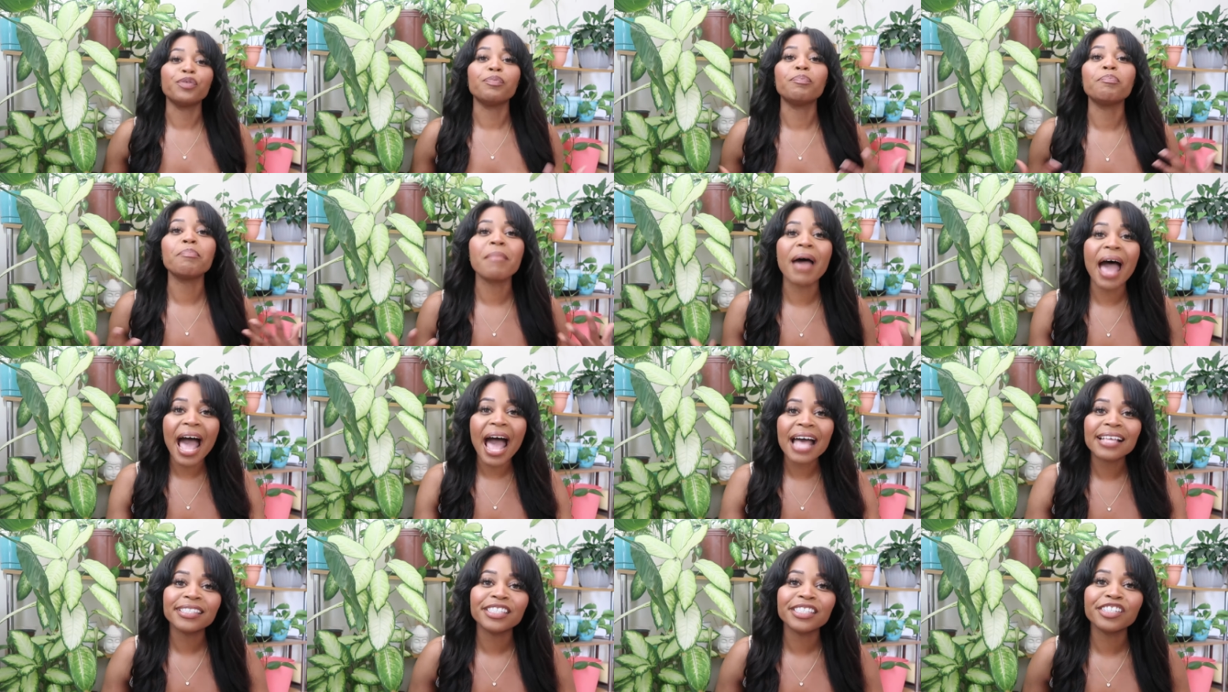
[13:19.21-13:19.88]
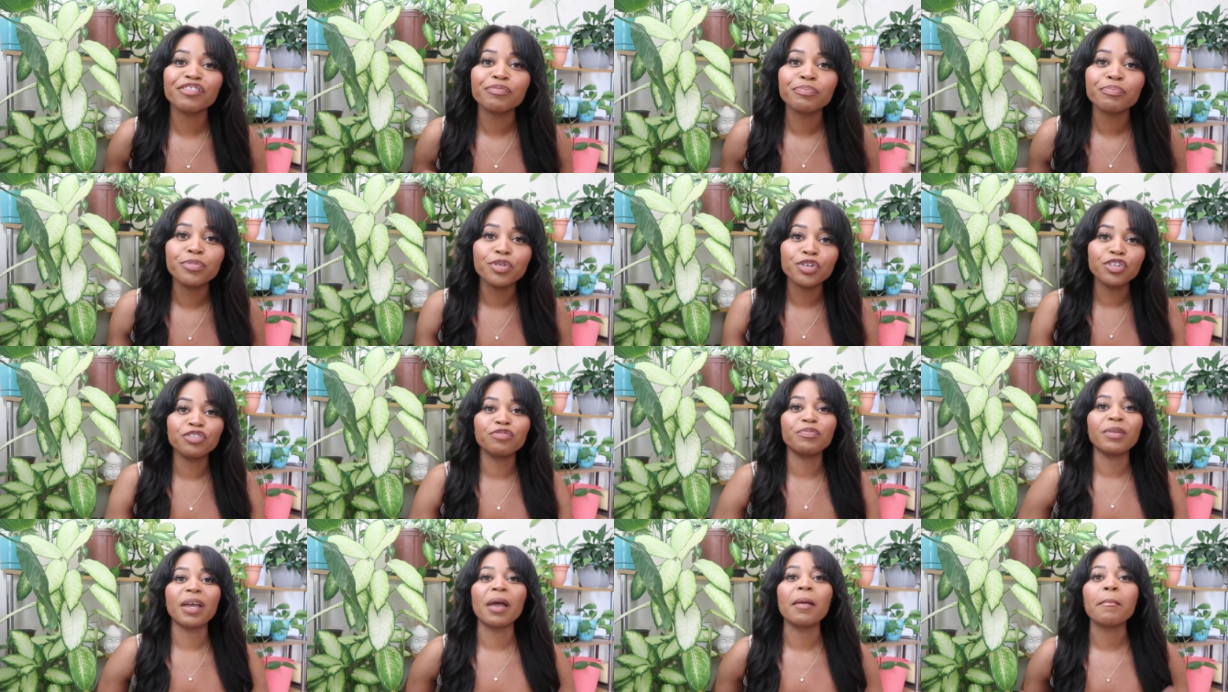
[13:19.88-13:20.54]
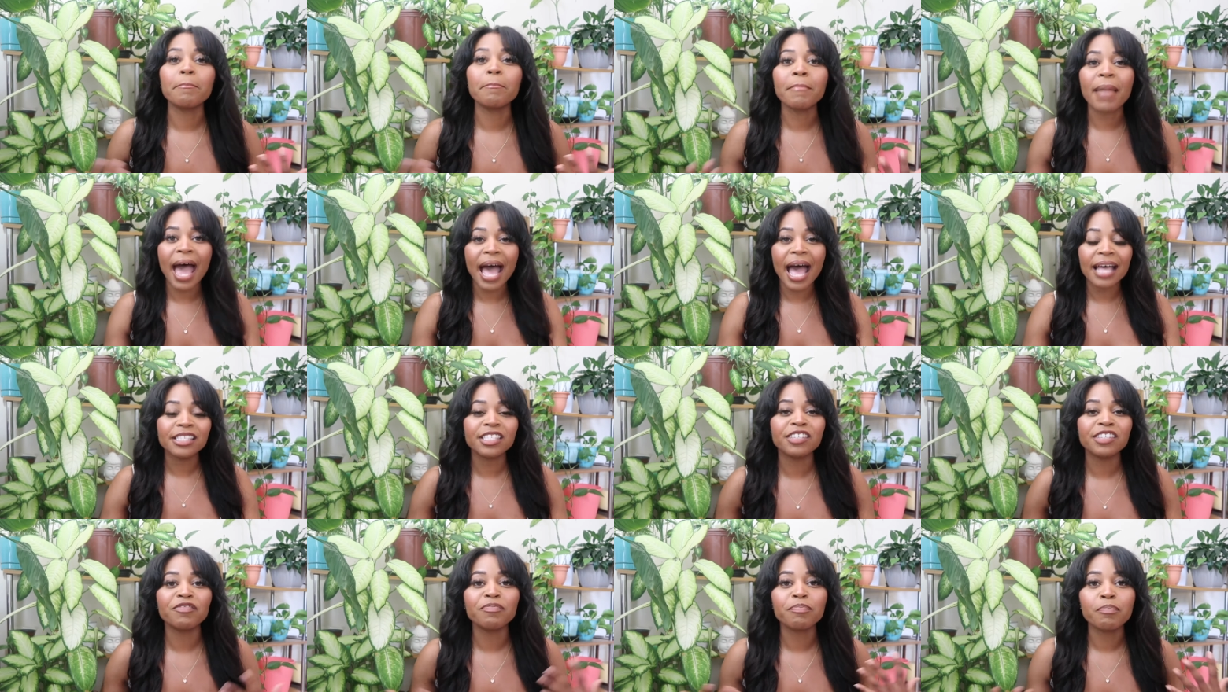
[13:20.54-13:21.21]
Massive movement,
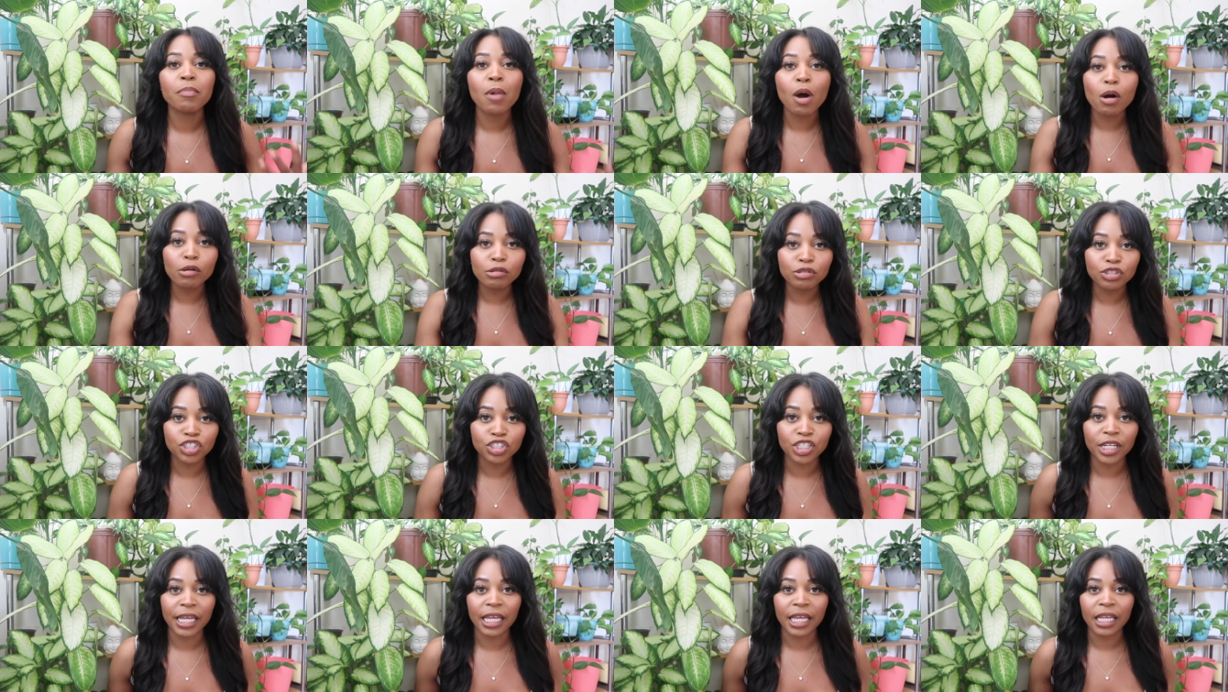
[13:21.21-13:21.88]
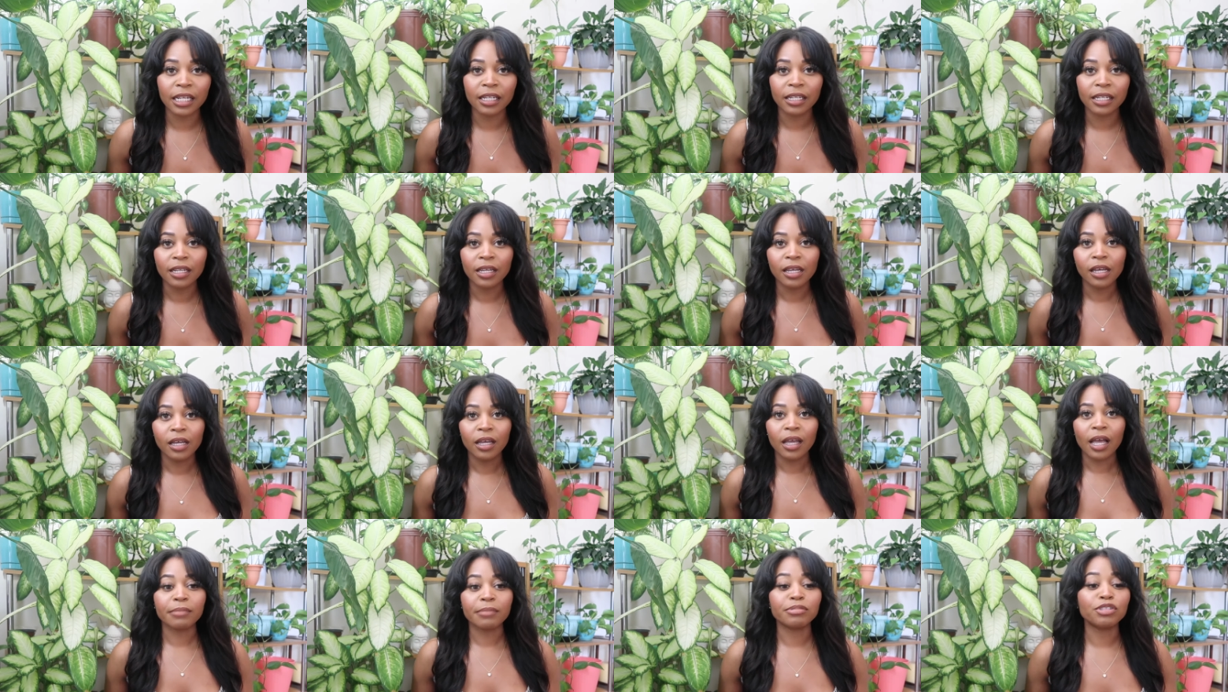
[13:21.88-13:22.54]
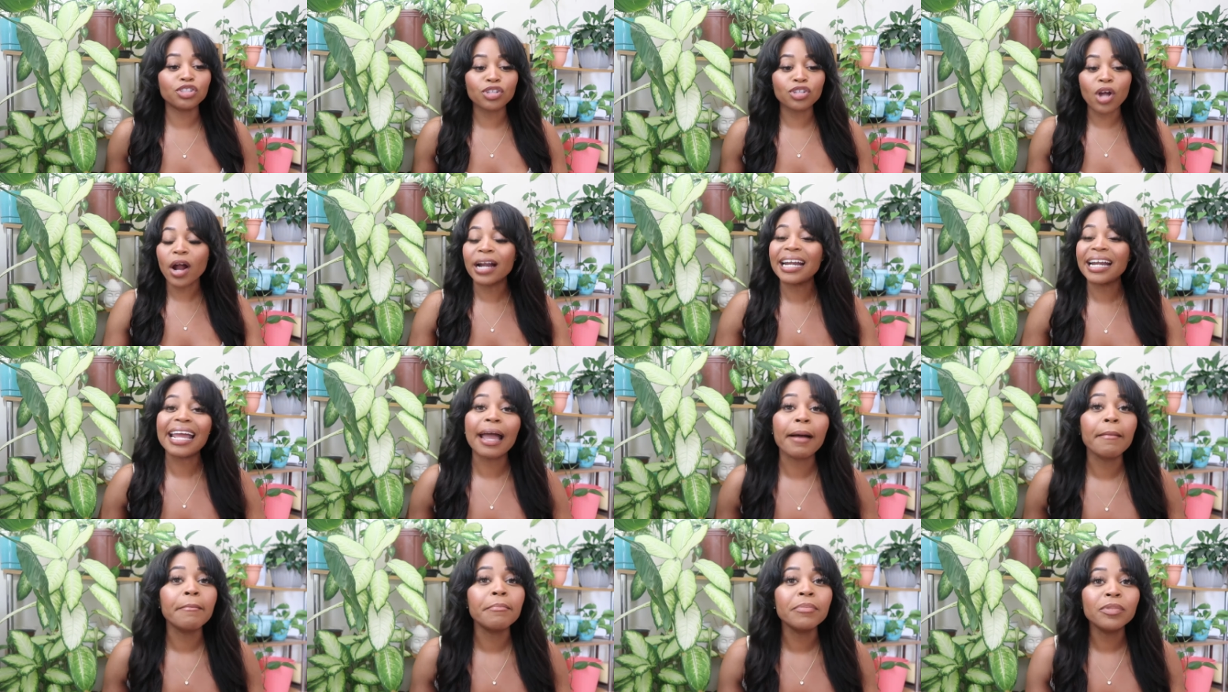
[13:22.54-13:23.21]
massive motion.
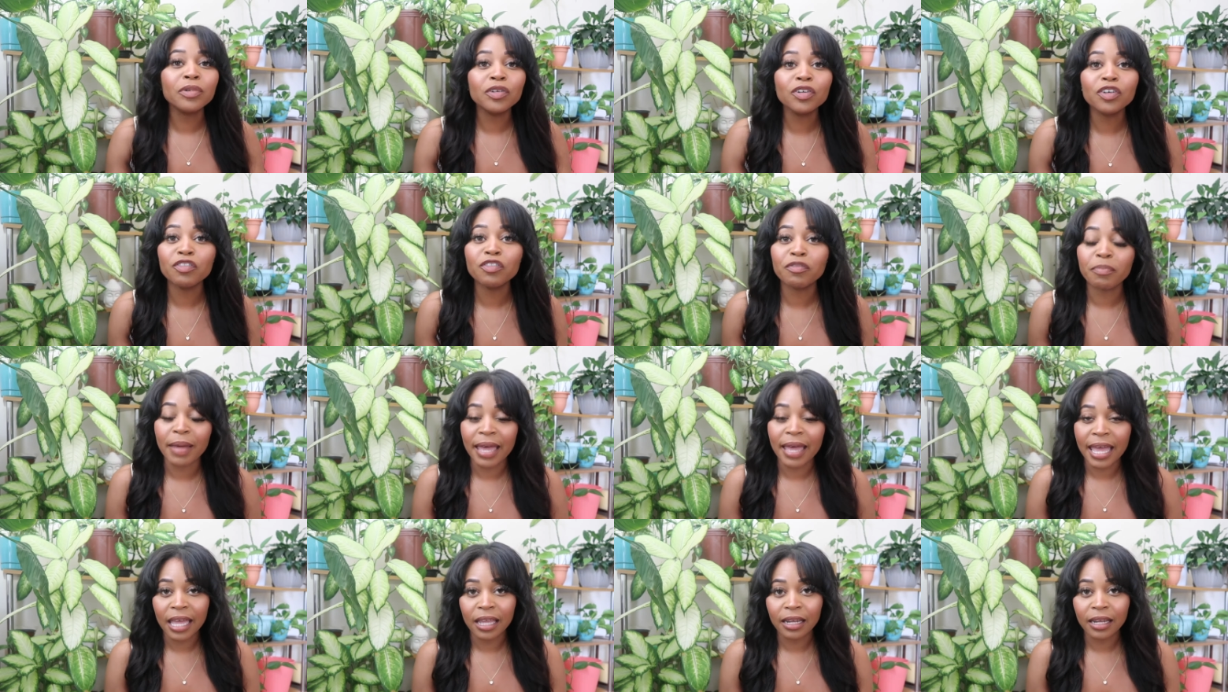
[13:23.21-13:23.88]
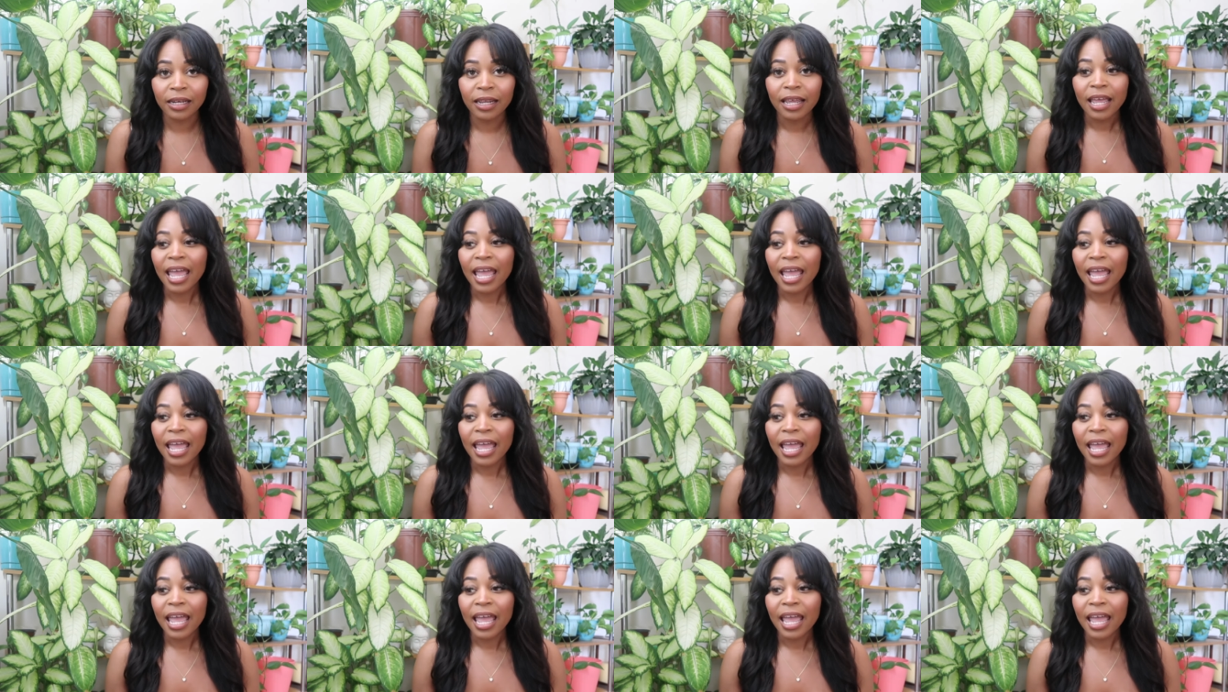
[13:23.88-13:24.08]
Starting a movement.